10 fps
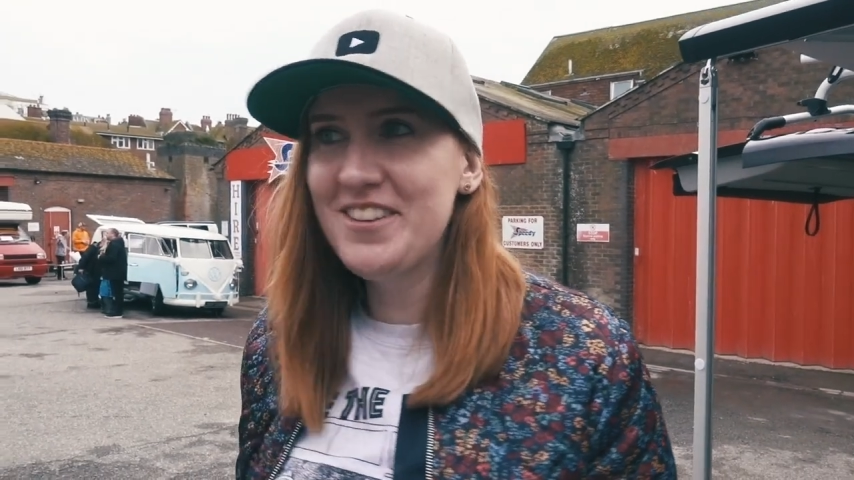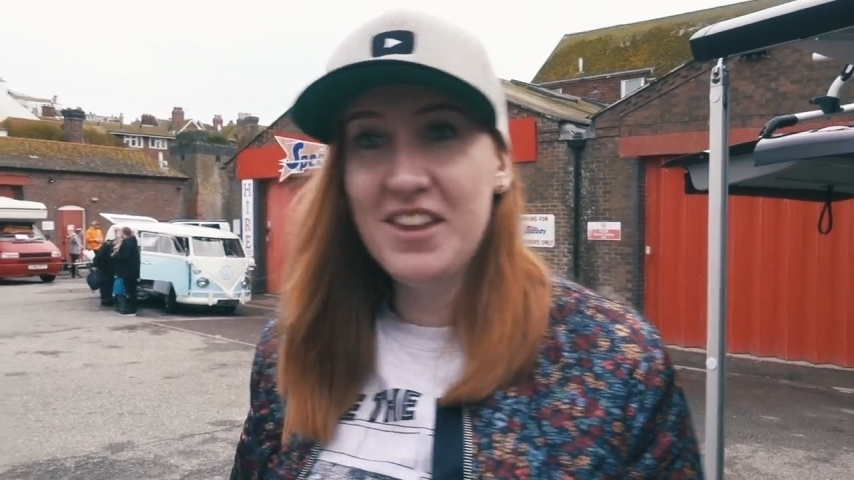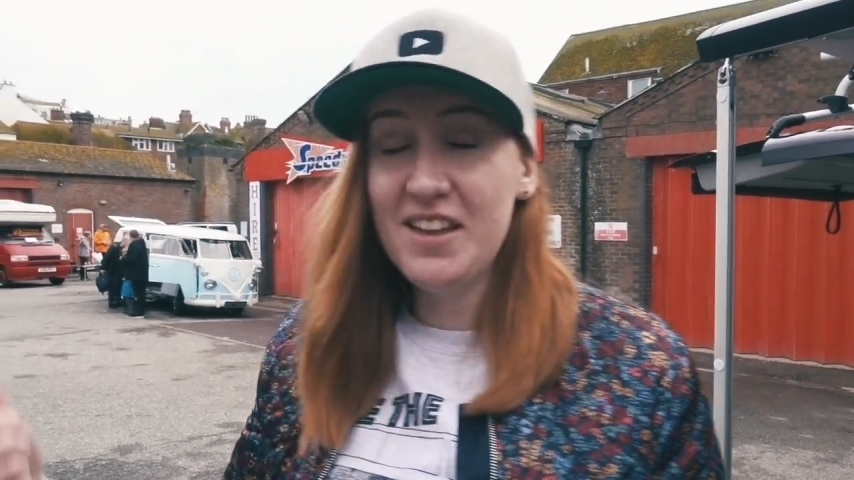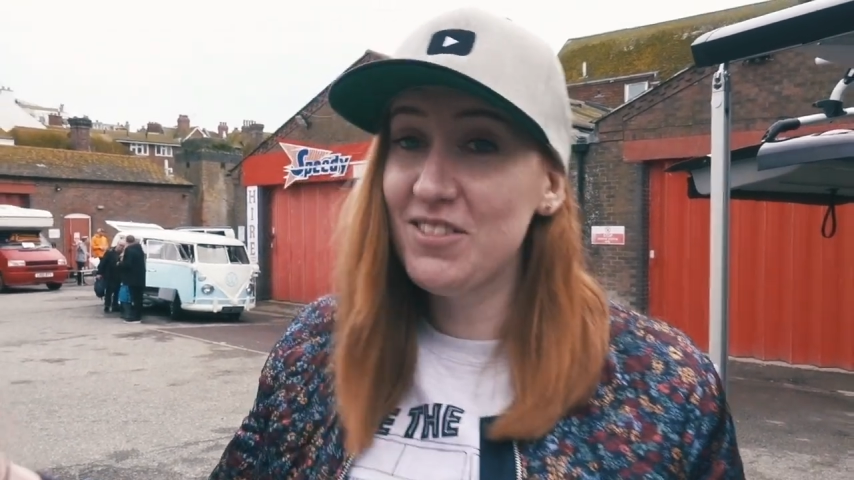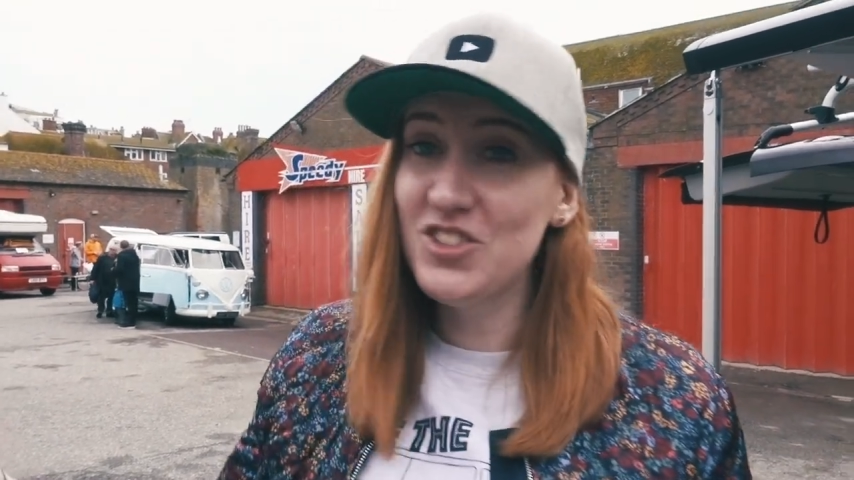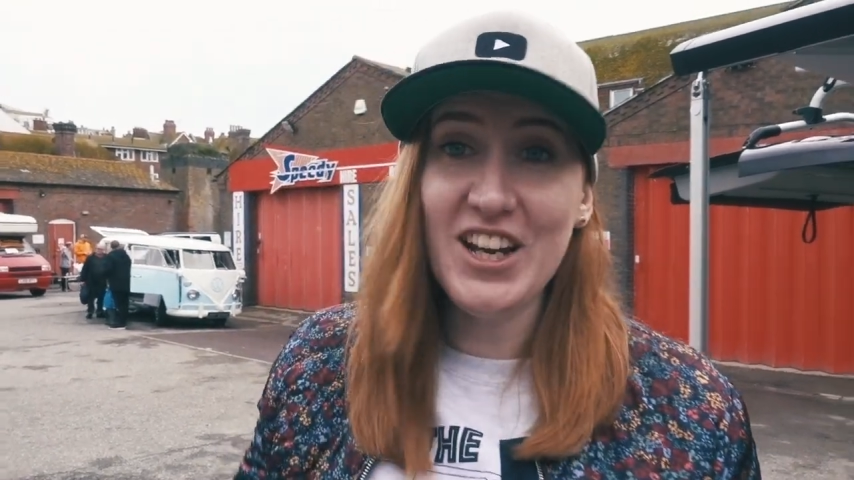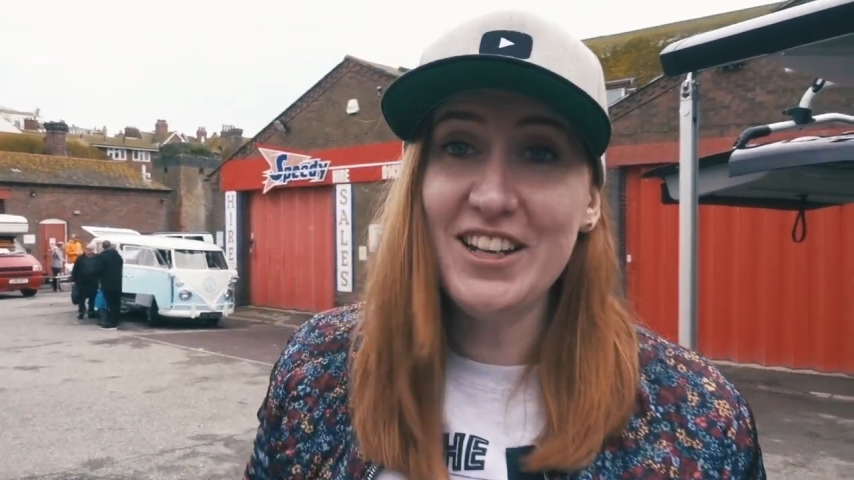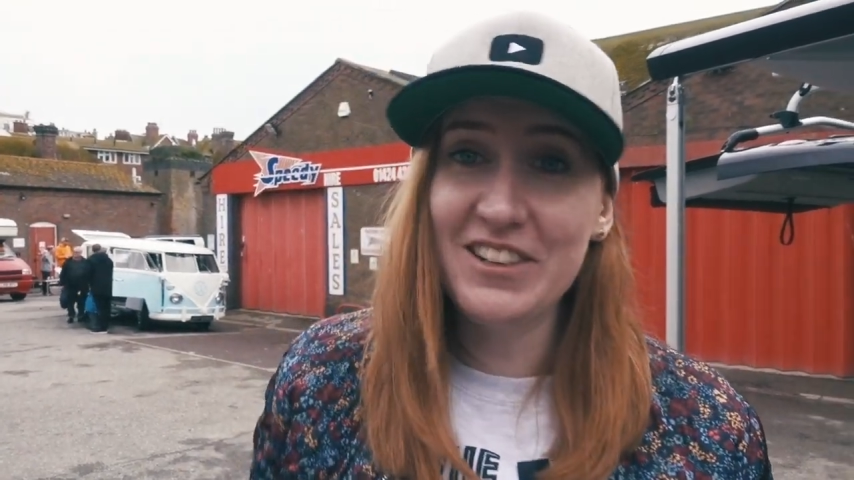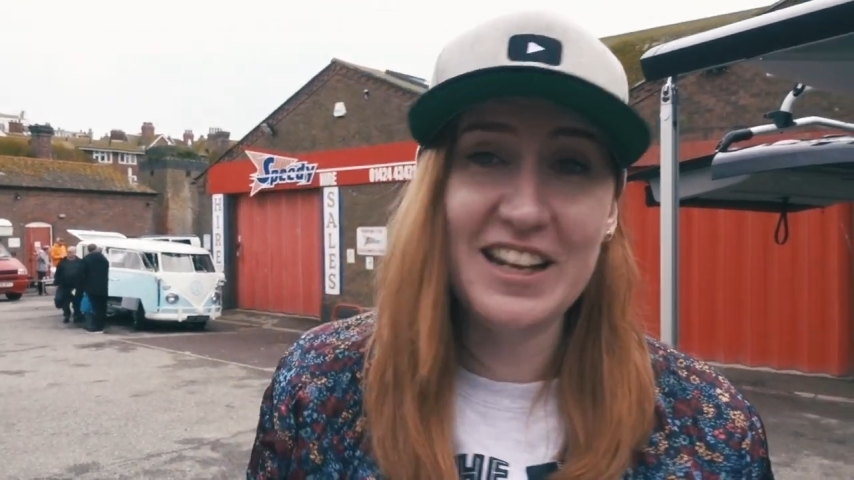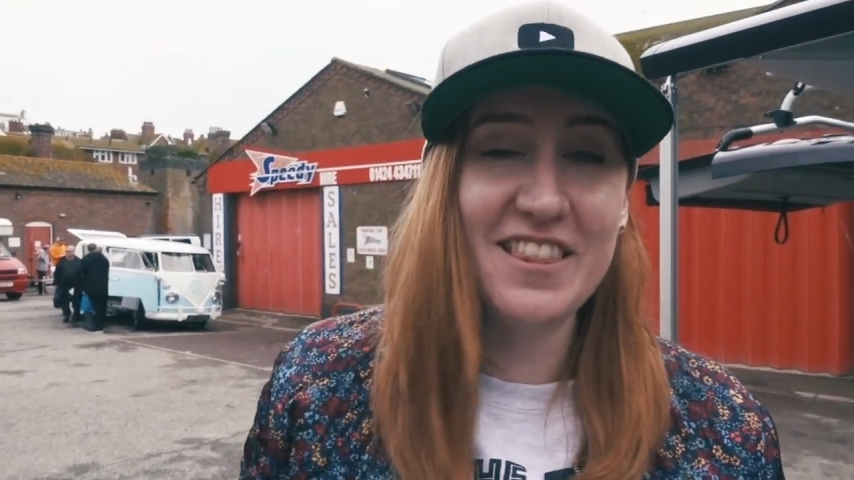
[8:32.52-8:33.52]
He's
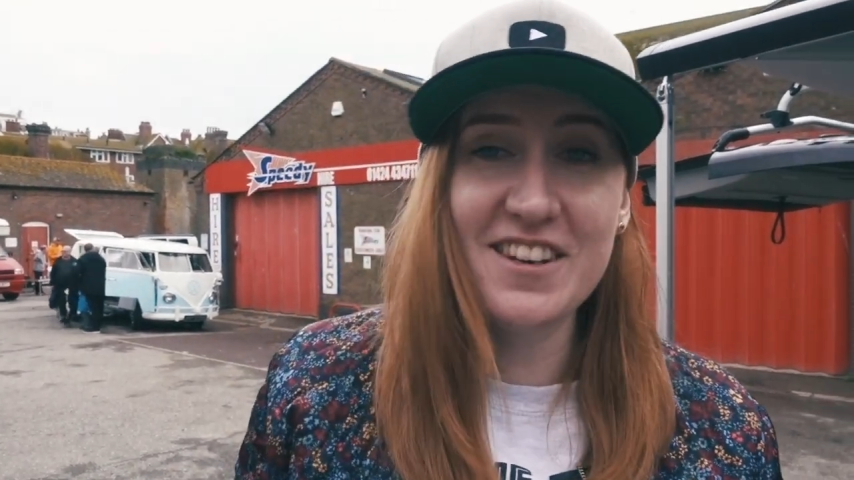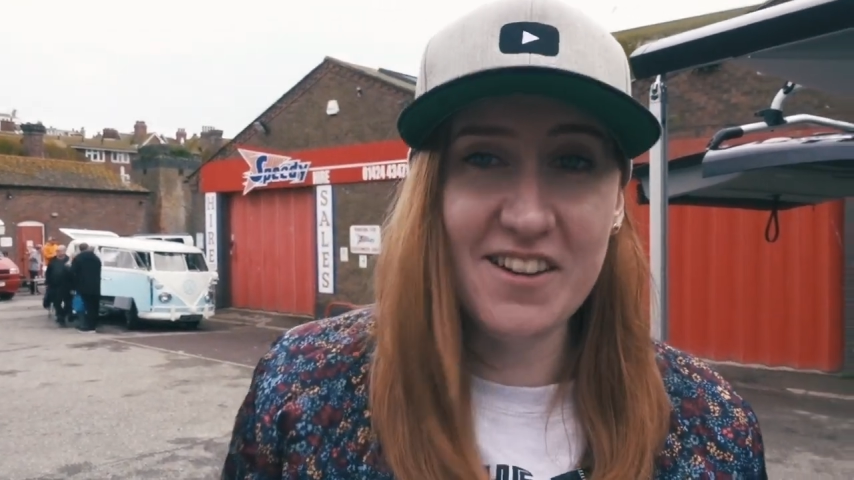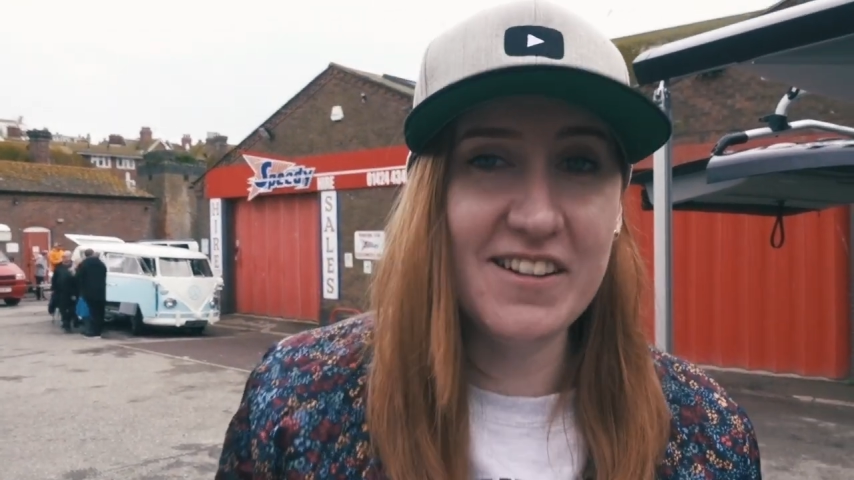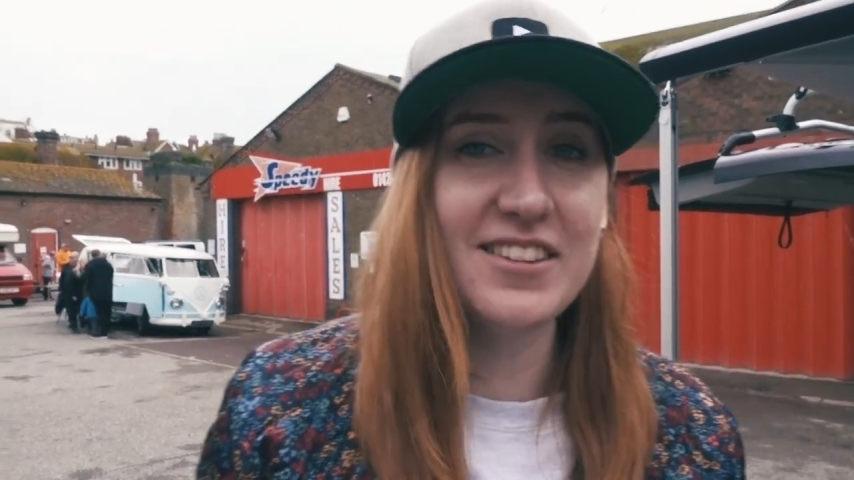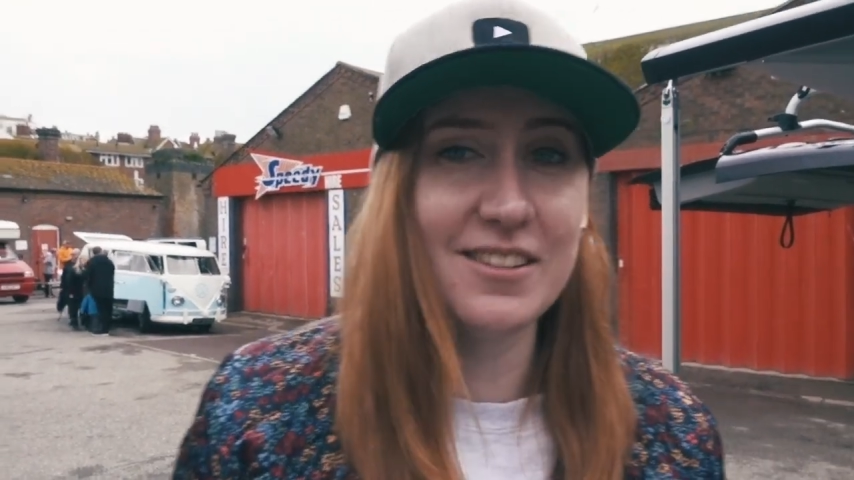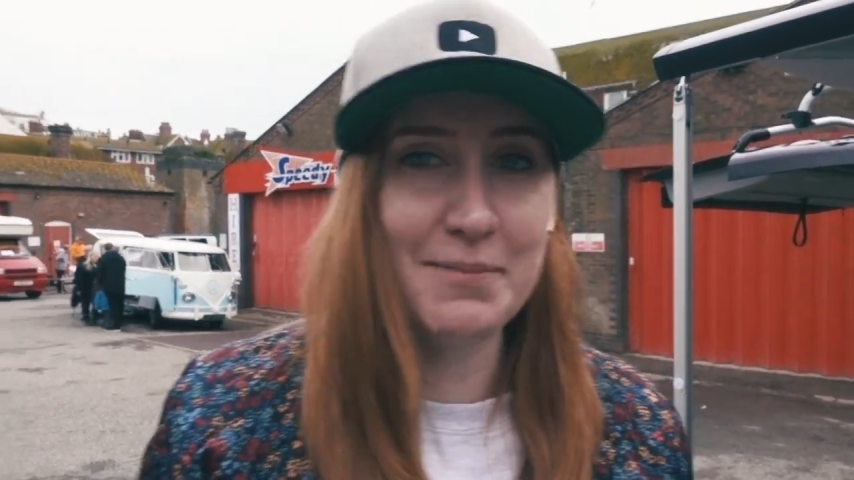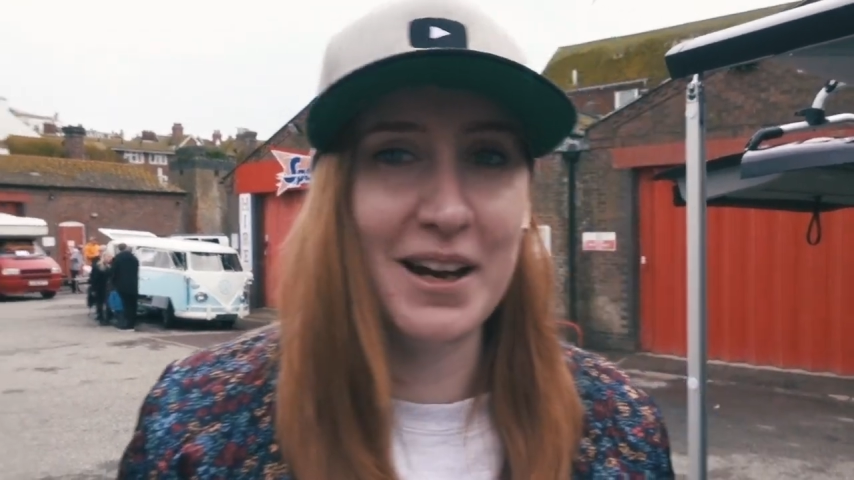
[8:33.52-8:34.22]
genuinely the nicest